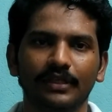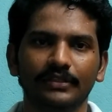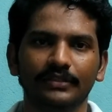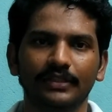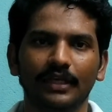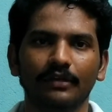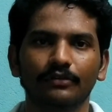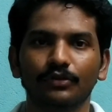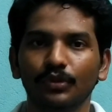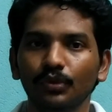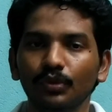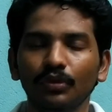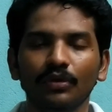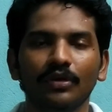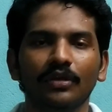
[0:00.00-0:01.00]
sludge tank
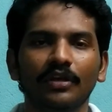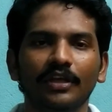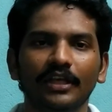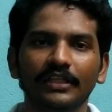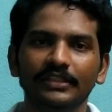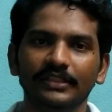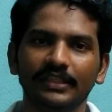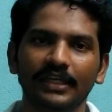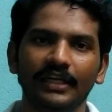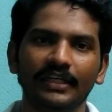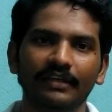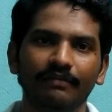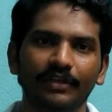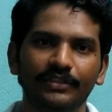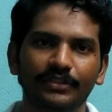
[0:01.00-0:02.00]
to
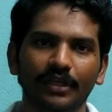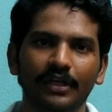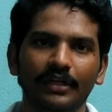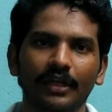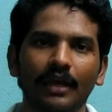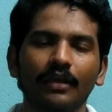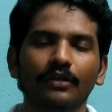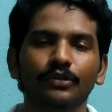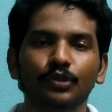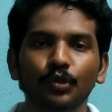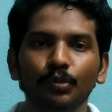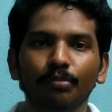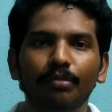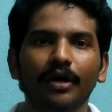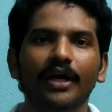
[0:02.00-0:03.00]
incinerator waste oil tank to